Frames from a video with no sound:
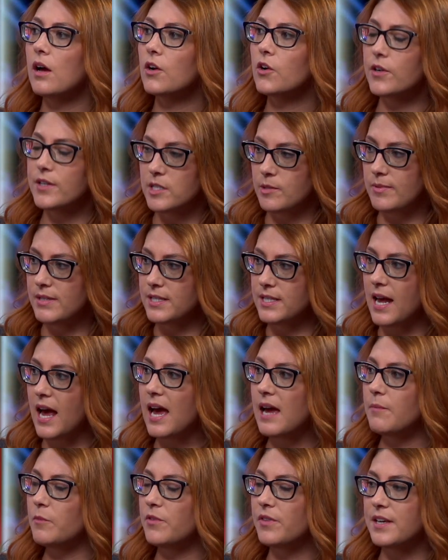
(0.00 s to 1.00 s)
Christmas
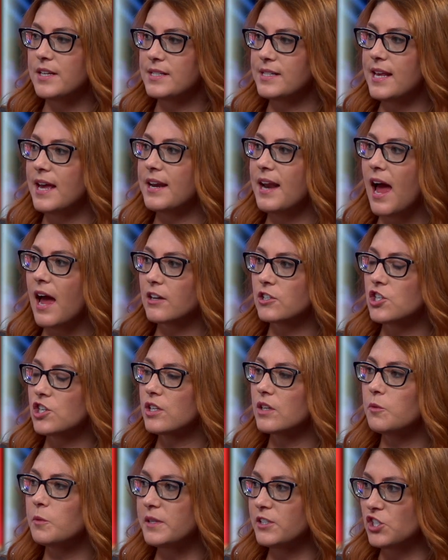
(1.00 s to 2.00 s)
time when they said,
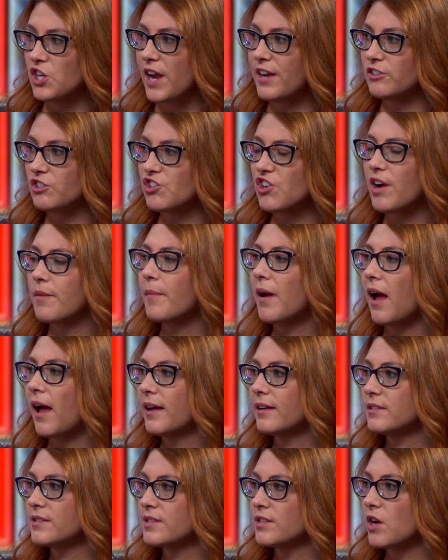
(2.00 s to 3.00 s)
actually, we changed our
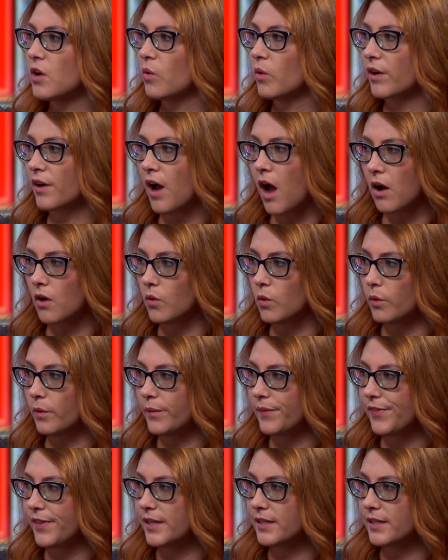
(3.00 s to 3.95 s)
minds. No, we're not cool with